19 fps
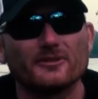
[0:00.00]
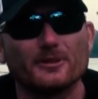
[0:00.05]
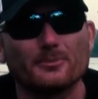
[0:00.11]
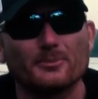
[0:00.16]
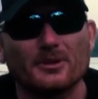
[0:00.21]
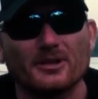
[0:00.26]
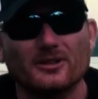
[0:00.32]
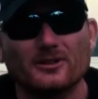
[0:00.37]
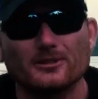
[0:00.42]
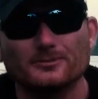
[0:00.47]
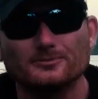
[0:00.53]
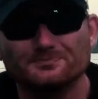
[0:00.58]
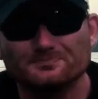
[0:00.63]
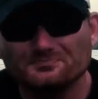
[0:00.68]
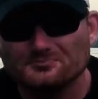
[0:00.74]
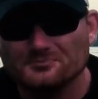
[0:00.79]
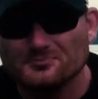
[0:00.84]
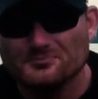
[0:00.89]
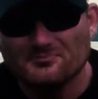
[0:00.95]
in a pickle.
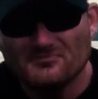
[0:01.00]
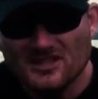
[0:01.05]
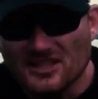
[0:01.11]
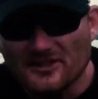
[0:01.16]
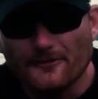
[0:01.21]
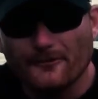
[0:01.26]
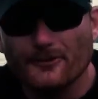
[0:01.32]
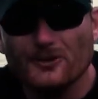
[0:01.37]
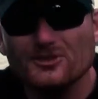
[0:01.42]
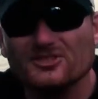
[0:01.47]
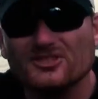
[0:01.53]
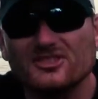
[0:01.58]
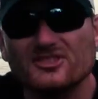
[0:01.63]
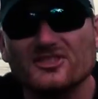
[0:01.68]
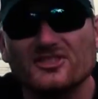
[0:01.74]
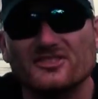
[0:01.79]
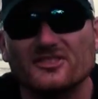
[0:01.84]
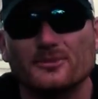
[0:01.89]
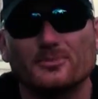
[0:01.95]
First
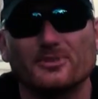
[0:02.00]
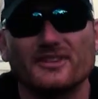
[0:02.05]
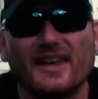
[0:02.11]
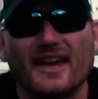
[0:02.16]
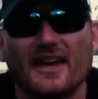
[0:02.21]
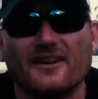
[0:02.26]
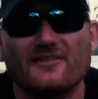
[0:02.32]
is just simply